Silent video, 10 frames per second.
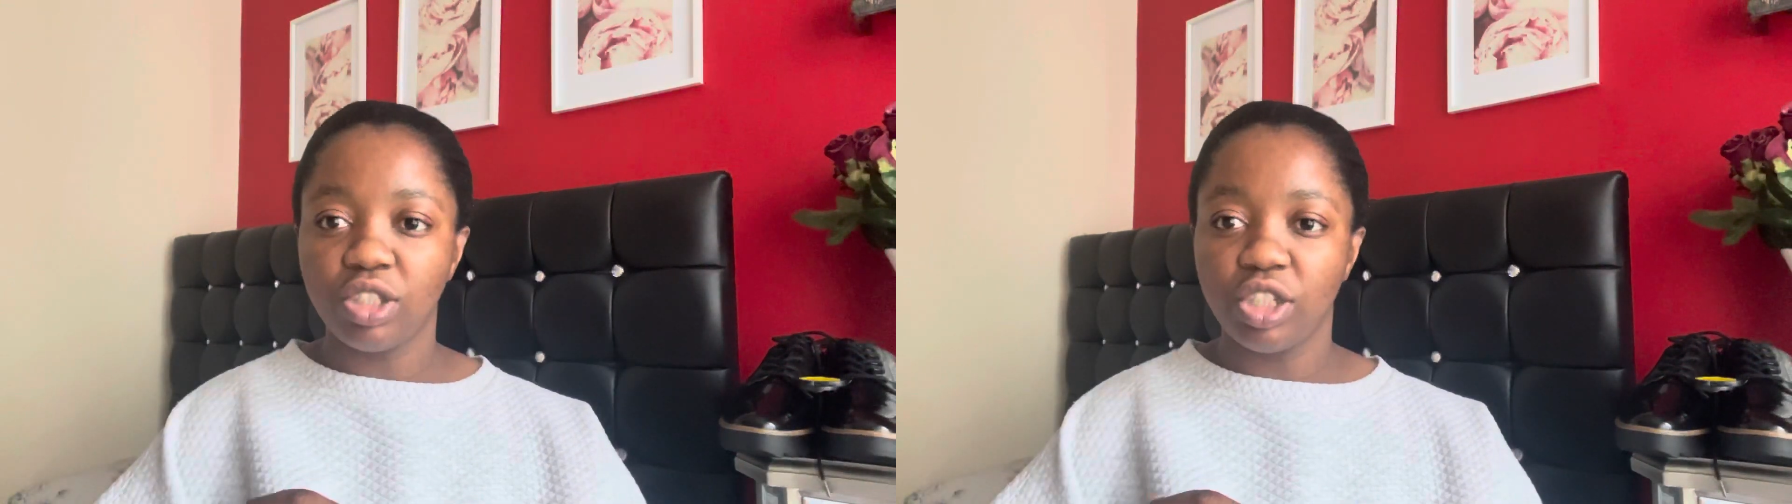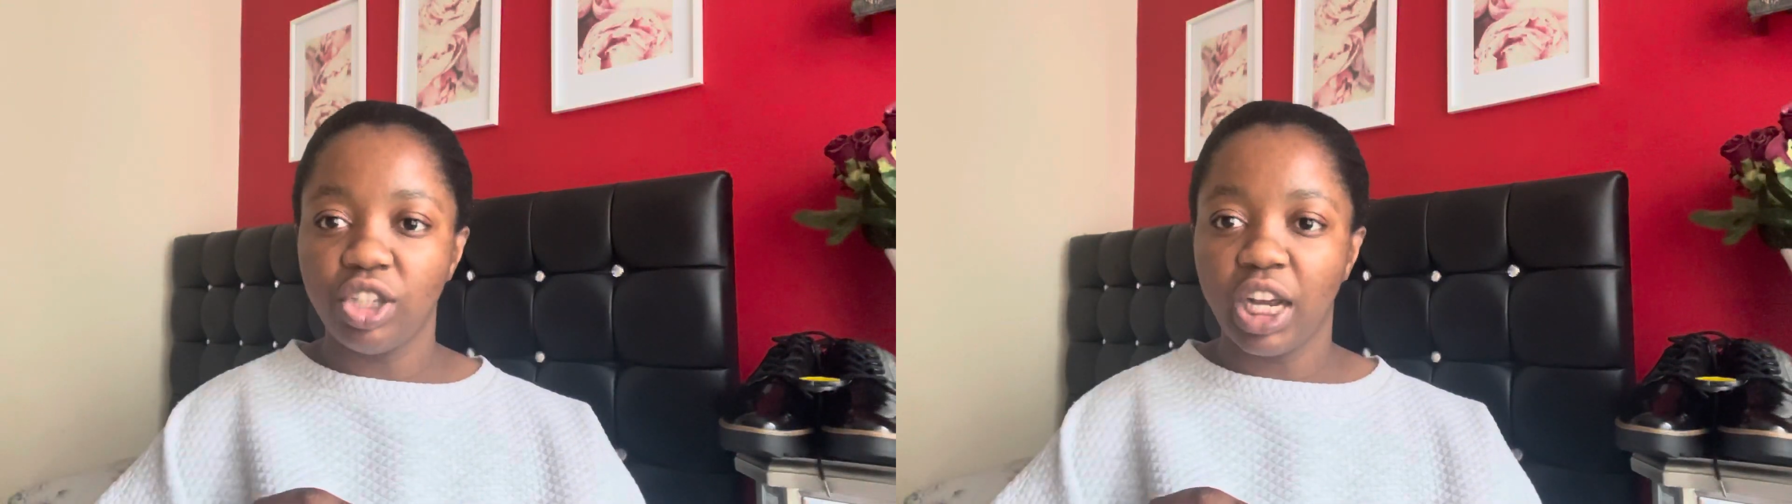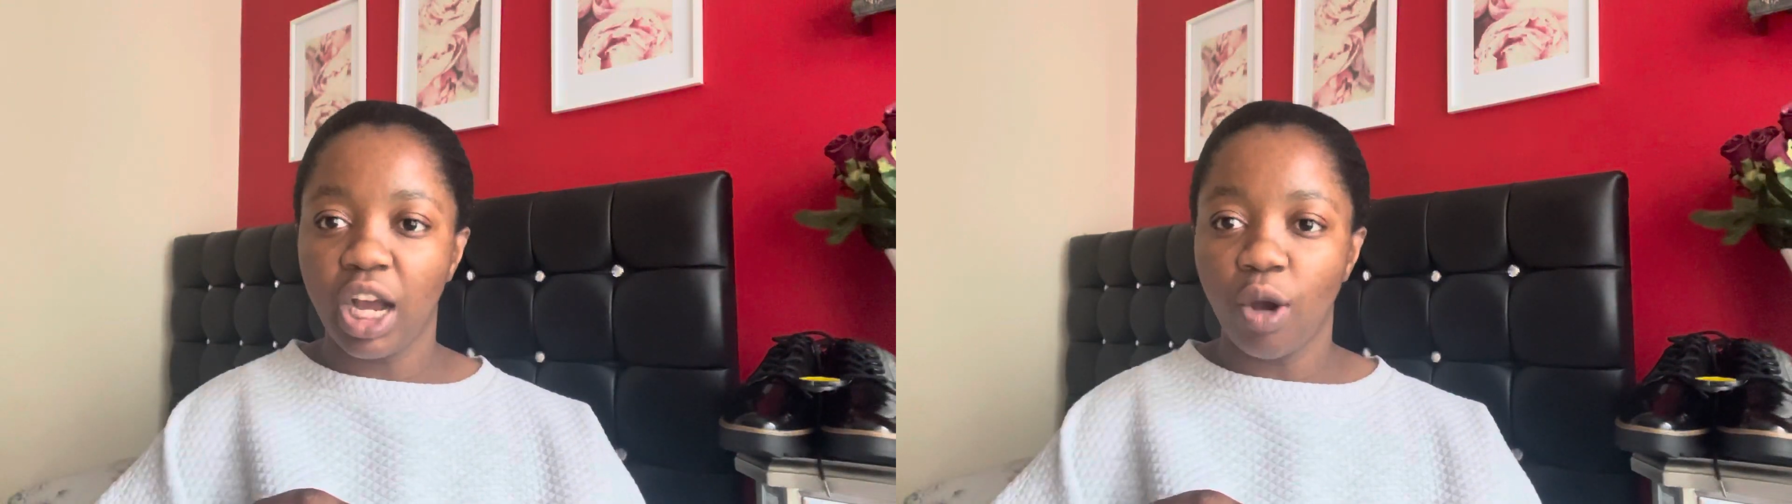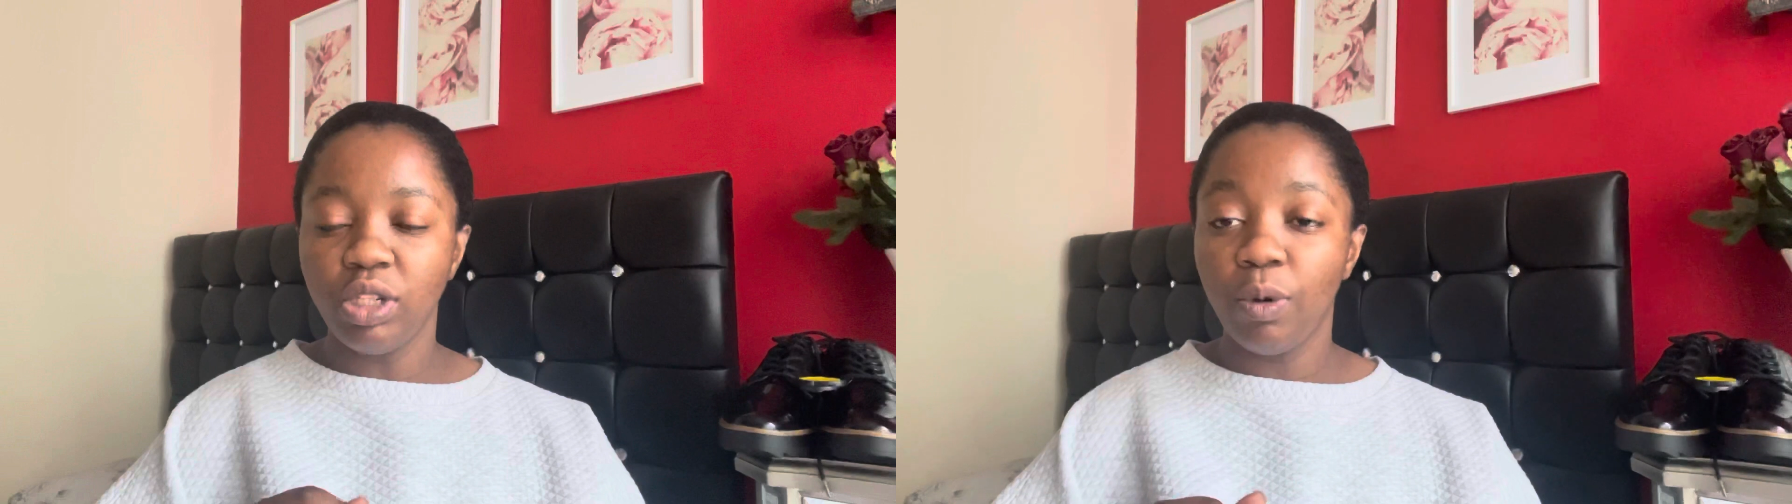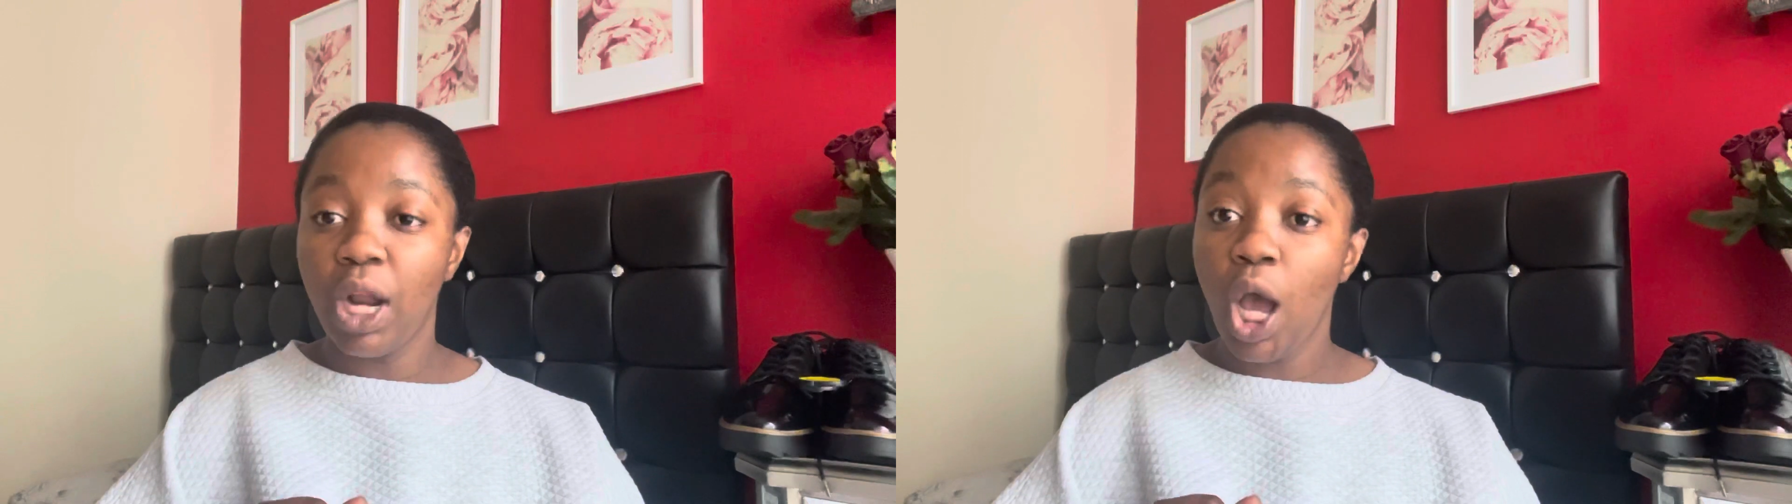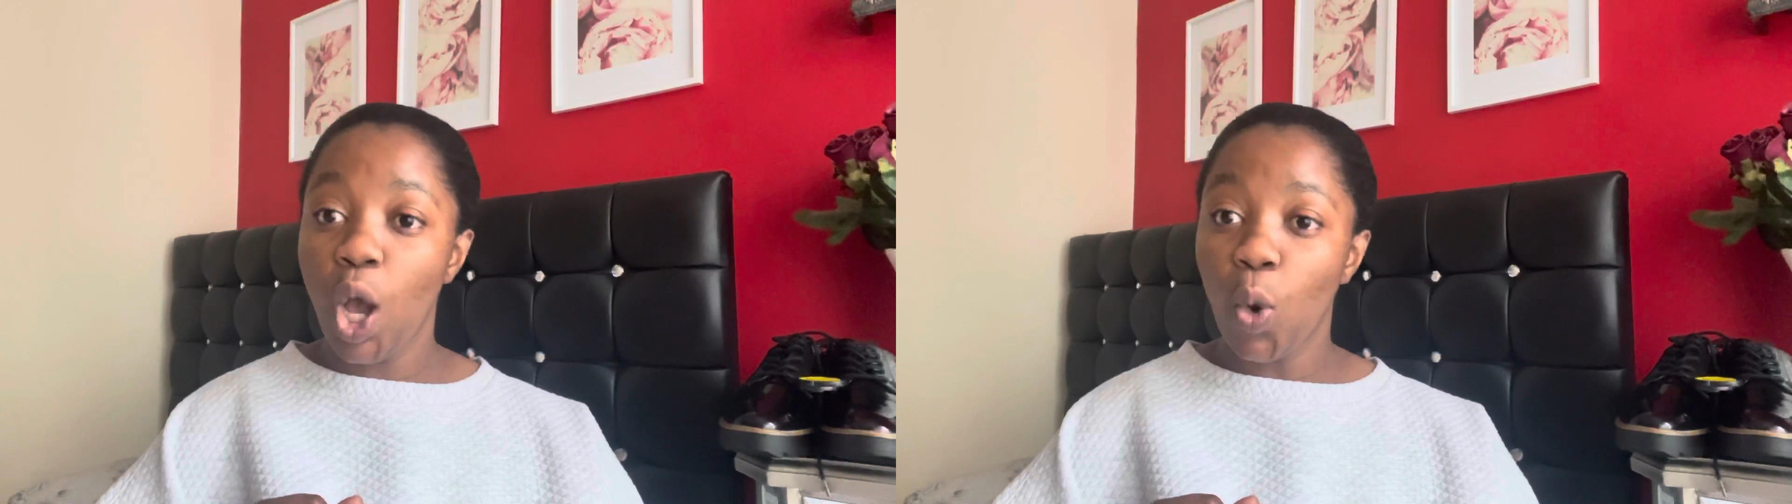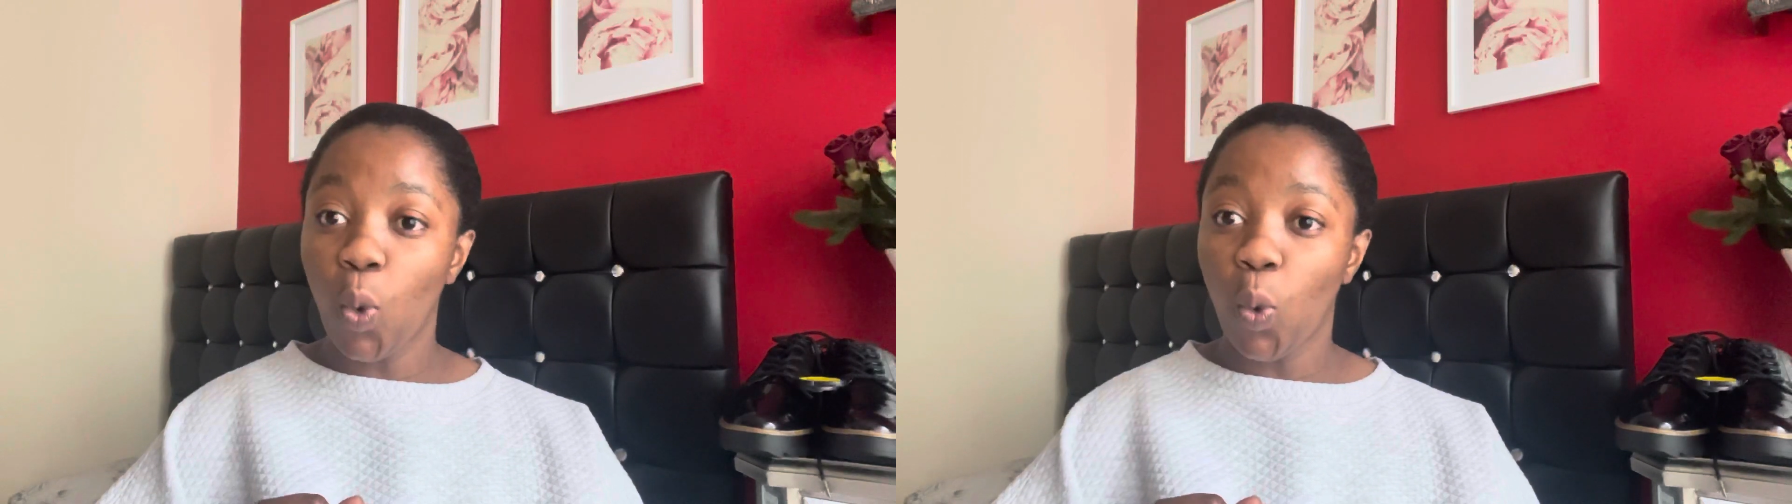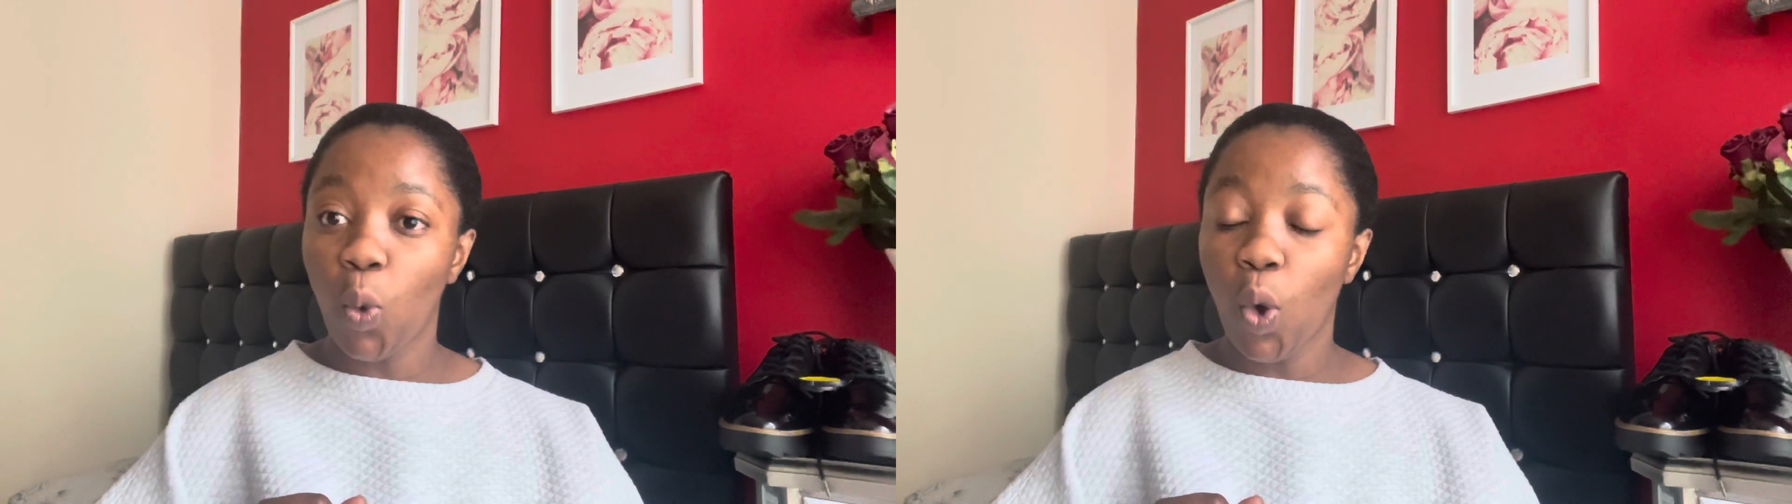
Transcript: to the checkout, they were like, oh,